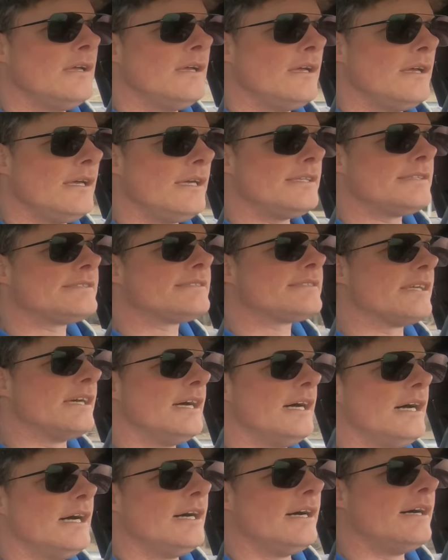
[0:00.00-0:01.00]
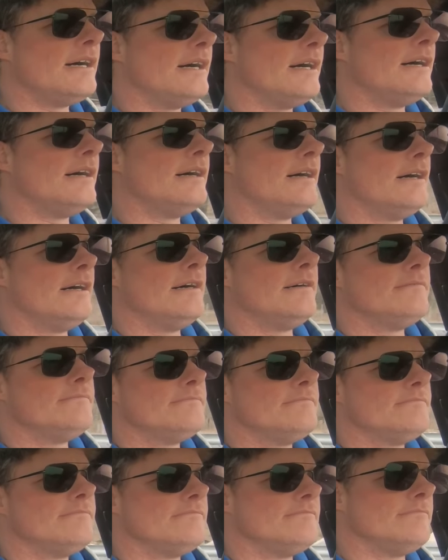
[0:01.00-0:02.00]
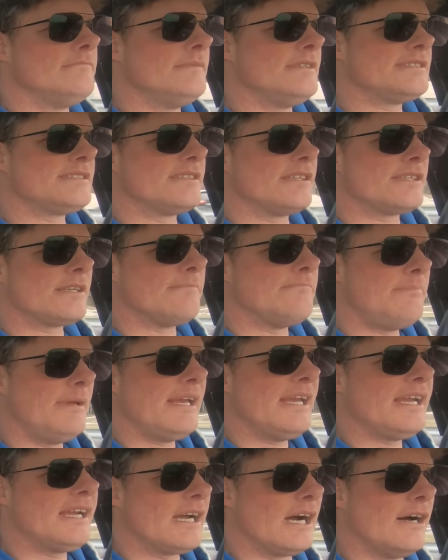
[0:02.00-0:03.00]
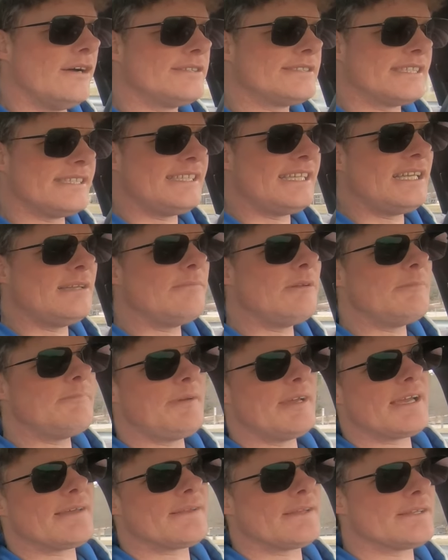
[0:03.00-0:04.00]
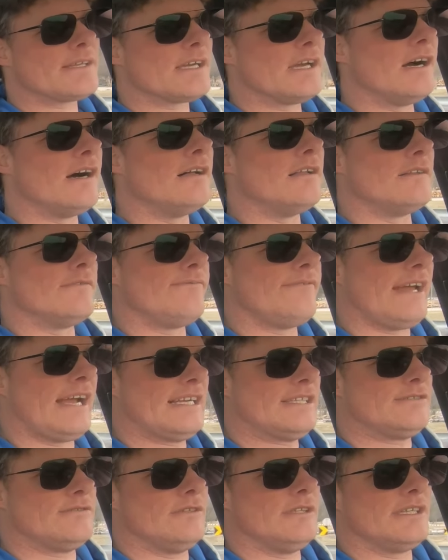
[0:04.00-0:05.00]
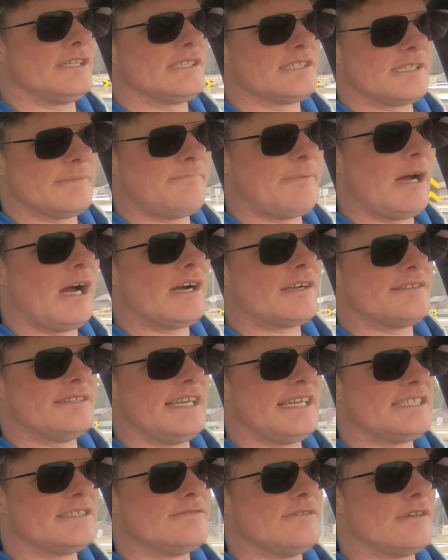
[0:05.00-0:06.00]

it's um, it's not a big car. It's a little bit bigger than a Golf actually, because I parked next to a